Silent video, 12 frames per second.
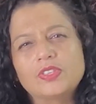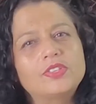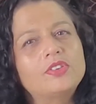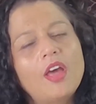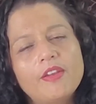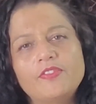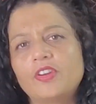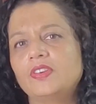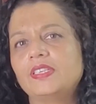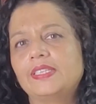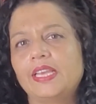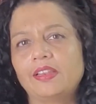It's not a very
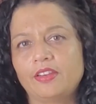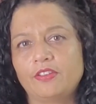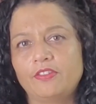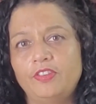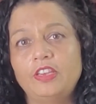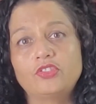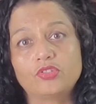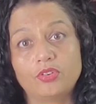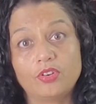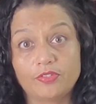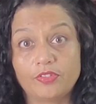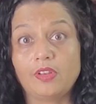salient feature
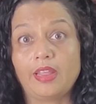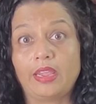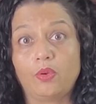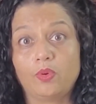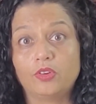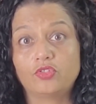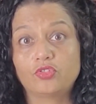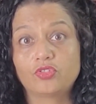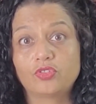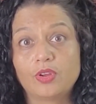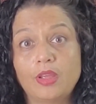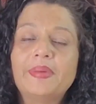of the language.
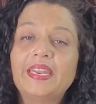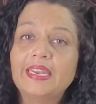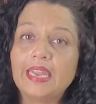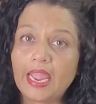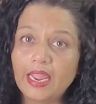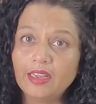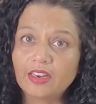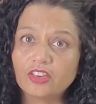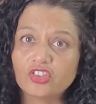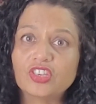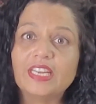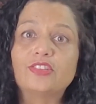But in
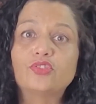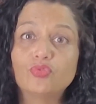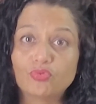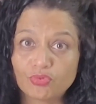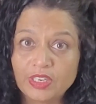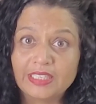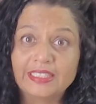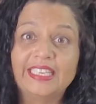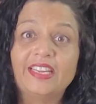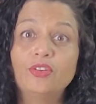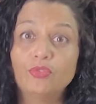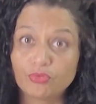English, it's
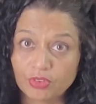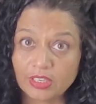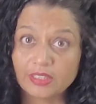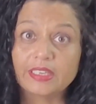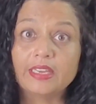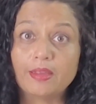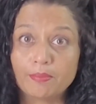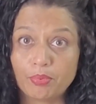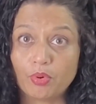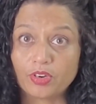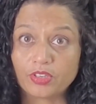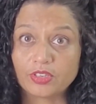really, really
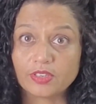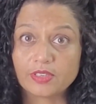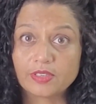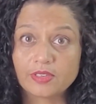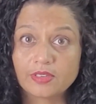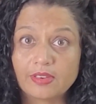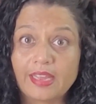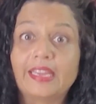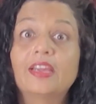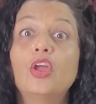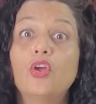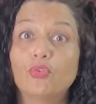important.
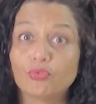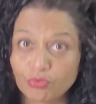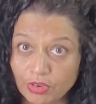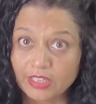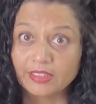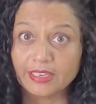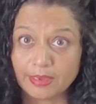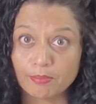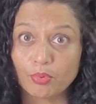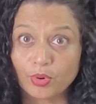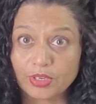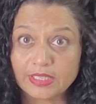Like, really
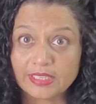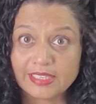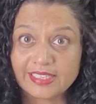important.